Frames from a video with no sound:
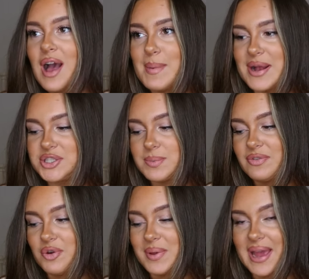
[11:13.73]
I'm actually going to be
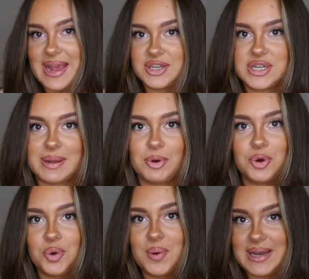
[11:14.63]
filming a H&M
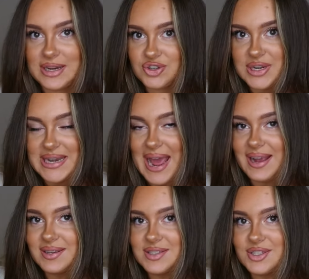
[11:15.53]
haul literally
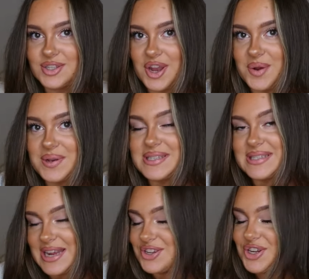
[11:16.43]
next, so
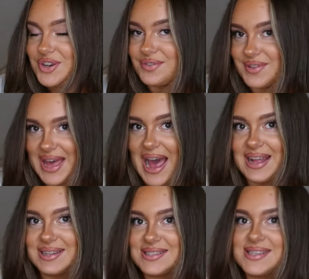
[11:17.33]
stay tuned for
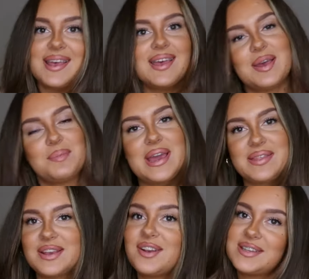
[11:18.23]
that. But yeah,
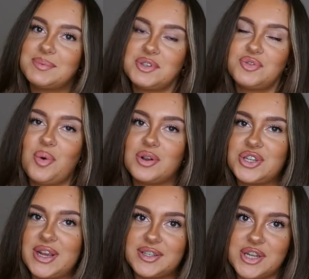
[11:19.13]
thank you guys so much for
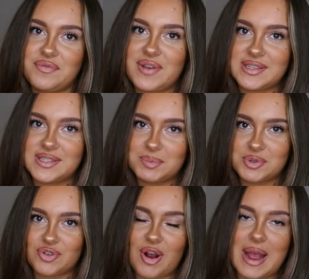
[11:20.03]
watching. Don't forget to
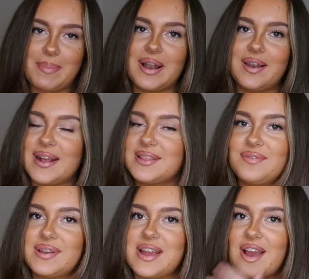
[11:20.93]
subscribe, like the
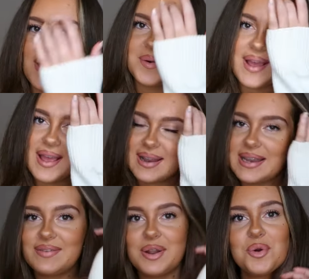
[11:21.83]
video,
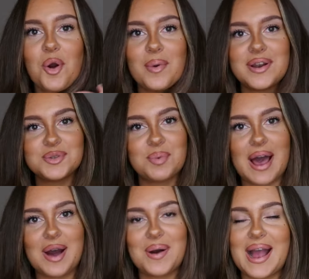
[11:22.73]
leave a little comment as
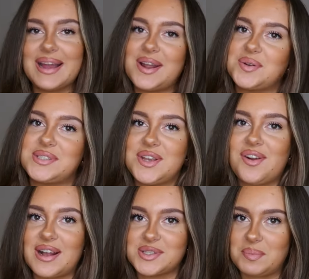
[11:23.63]
well, and I'll see you
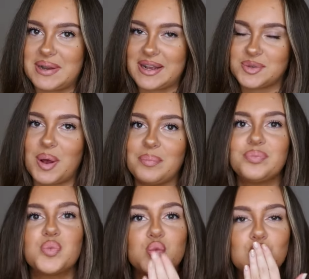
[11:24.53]
guys on my next one.
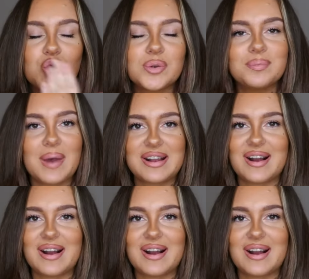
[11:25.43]
Bye,